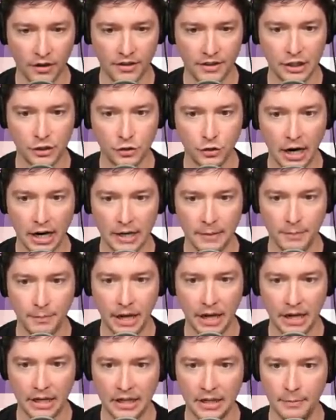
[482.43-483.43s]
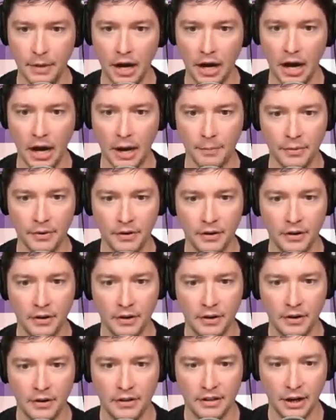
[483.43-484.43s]
they try to pick them up.
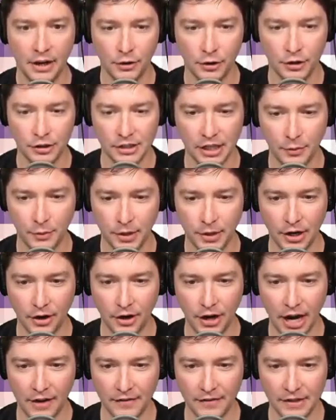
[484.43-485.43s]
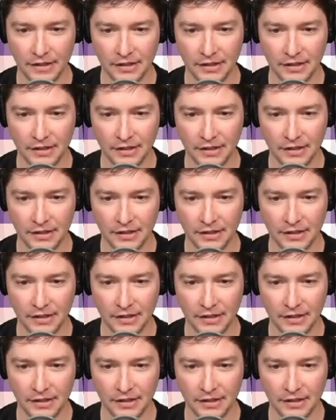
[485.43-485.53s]
Now it looks like we are having